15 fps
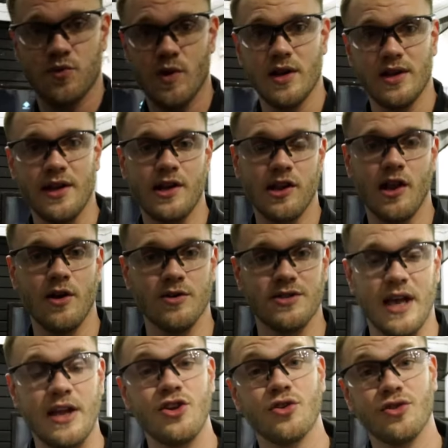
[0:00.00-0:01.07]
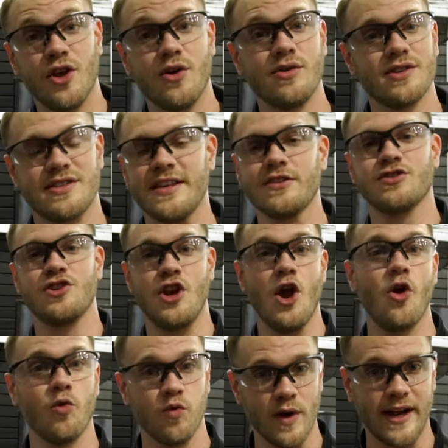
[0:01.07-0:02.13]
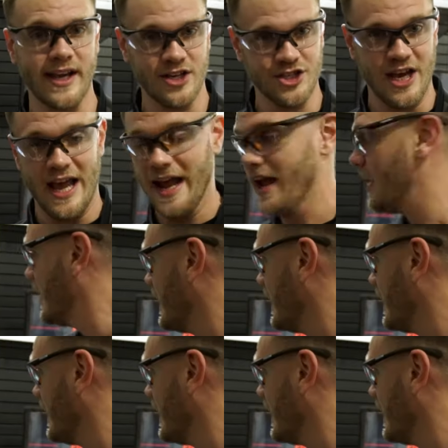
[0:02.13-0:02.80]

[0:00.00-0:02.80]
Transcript: really close, and you'll notice there's no ricochet.